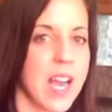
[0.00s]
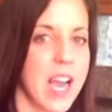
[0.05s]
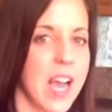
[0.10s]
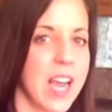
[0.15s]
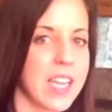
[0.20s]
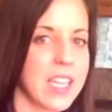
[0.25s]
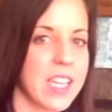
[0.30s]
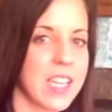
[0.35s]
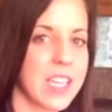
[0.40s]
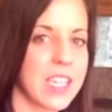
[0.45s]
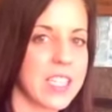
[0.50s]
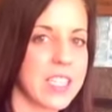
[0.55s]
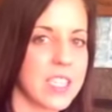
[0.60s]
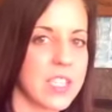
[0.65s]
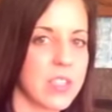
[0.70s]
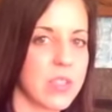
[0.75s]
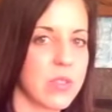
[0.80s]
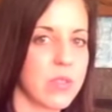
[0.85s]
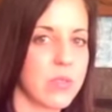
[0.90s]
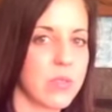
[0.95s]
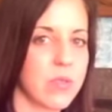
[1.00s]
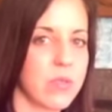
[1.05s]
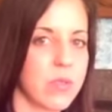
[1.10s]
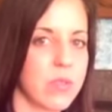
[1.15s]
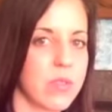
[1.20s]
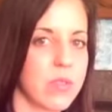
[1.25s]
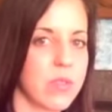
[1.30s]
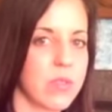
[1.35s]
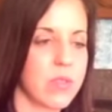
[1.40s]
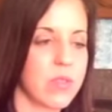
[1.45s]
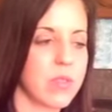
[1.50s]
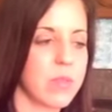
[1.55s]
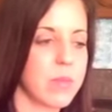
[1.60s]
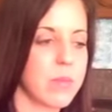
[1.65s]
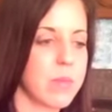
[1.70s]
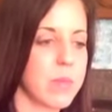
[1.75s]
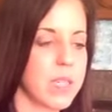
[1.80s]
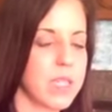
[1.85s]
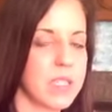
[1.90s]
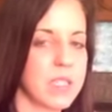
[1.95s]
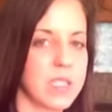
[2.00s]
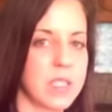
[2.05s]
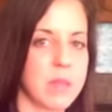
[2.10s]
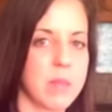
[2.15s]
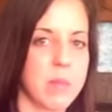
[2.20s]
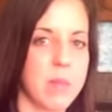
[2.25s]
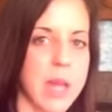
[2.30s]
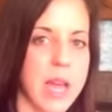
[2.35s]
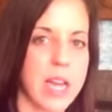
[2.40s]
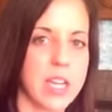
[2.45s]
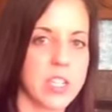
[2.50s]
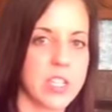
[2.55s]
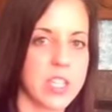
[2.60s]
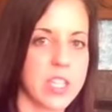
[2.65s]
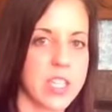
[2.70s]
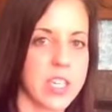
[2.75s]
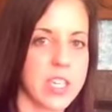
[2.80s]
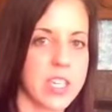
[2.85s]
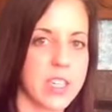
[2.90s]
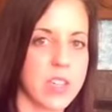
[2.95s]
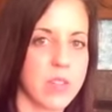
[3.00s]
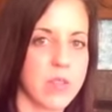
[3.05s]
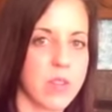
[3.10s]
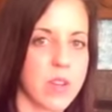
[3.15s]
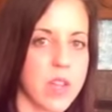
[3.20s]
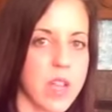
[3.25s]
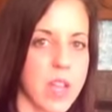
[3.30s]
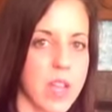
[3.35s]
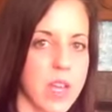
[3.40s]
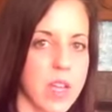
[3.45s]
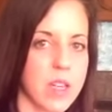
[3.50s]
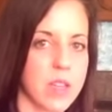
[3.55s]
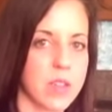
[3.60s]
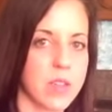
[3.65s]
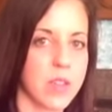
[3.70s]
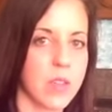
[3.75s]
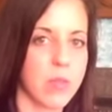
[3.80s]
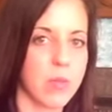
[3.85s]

I like to mix and match it and